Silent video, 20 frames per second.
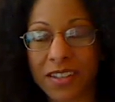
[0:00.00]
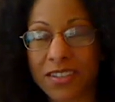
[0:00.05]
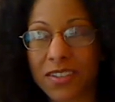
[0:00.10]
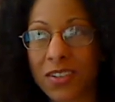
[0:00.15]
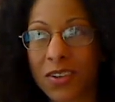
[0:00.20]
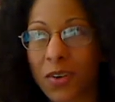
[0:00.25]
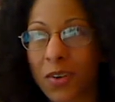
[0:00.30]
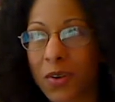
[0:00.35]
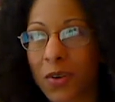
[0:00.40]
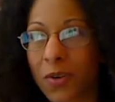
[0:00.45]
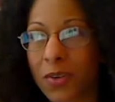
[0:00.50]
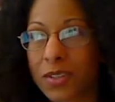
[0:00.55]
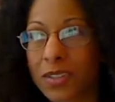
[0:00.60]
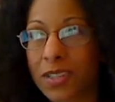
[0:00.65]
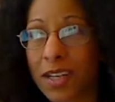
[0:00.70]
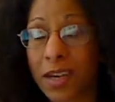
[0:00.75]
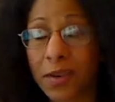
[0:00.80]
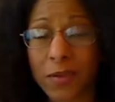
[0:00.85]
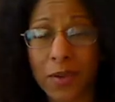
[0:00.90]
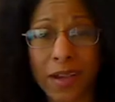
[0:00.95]
So
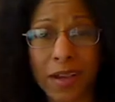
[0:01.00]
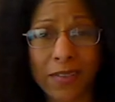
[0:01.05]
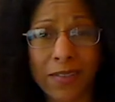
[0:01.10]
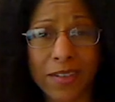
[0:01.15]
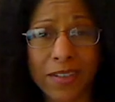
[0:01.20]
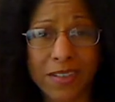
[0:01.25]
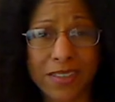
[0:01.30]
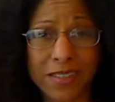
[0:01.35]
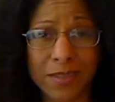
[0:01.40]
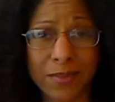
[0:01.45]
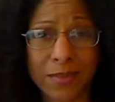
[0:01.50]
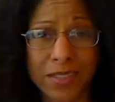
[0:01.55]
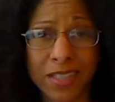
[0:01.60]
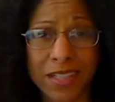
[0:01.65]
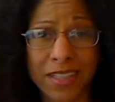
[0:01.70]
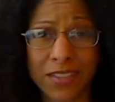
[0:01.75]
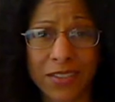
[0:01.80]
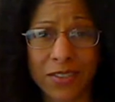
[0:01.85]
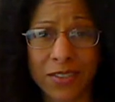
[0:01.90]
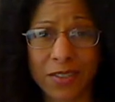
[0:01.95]
today we're having some
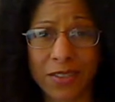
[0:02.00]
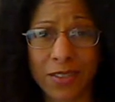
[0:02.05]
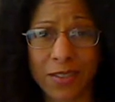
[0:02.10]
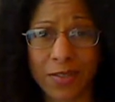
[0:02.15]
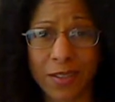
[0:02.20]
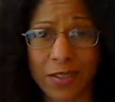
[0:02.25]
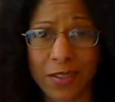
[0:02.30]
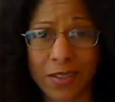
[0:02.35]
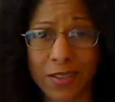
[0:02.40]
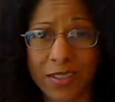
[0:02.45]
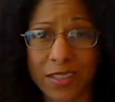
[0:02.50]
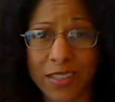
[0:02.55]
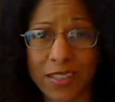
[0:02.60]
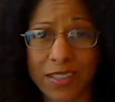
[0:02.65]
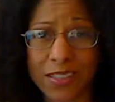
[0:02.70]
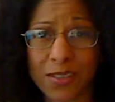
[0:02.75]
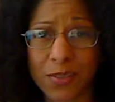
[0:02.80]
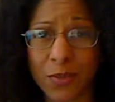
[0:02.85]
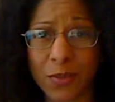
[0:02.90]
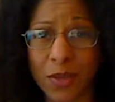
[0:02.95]
technical
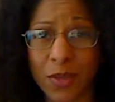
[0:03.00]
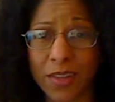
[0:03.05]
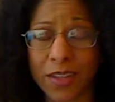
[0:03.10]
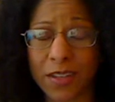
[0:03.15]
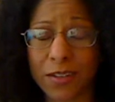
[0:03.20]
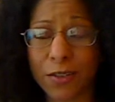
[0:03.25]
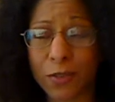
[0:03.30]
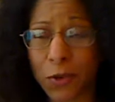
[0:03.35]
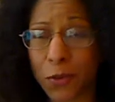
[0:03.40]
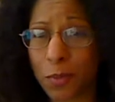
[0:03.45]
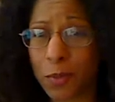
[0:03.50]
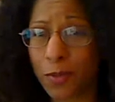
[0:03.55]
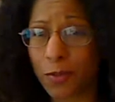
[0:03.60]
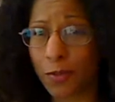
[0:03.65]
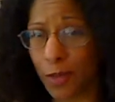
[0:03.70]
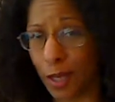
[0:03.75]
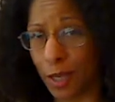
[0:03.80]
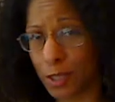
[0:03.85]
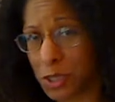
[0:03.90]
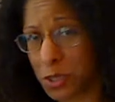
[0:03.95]
difficulties with the Adobe
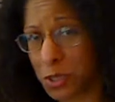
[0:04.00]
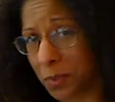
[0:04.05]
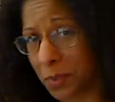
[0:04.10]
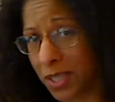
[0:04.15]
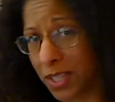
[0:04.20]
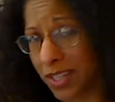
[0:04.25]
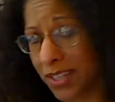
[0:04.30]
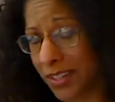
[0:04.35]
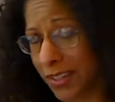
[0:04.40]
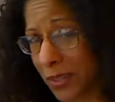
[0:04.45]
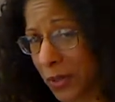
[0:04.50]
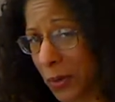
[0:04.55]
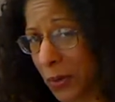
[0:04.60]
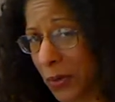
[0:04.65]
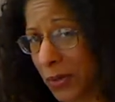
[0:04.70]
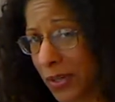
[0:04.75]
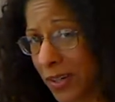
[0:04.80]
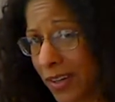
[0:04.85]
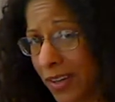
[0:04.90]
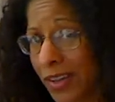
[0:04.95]
Flash Media
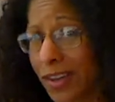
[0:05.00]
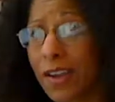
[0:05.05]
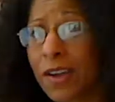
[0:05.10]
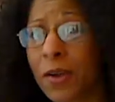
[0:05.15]
Encoder,